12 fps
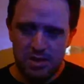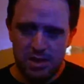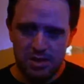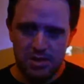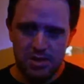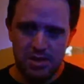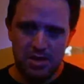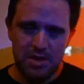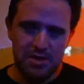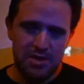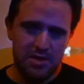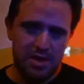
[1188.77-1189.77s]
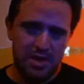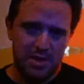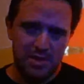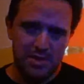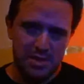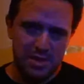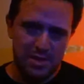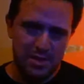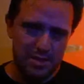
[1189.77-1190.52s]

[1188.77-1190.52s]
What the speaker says: His shtick is his honesty.